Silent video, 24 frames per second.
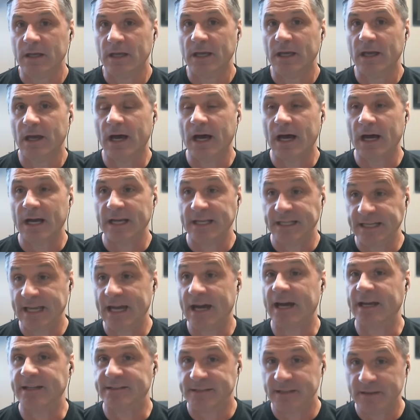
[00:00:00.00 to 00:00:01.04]
Uh, yeah,
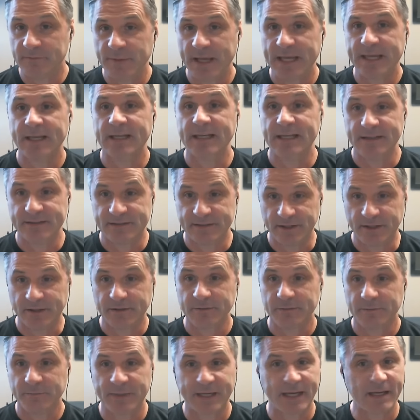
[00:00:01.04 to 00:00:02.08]
it did make it easier
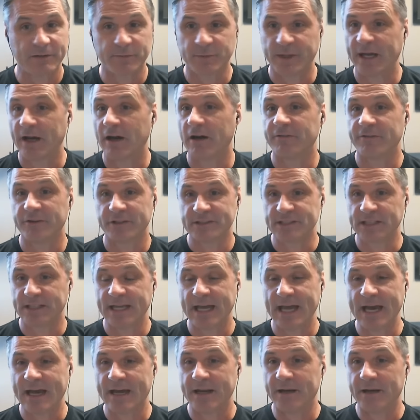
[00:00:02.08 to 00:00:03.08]
because we obviously had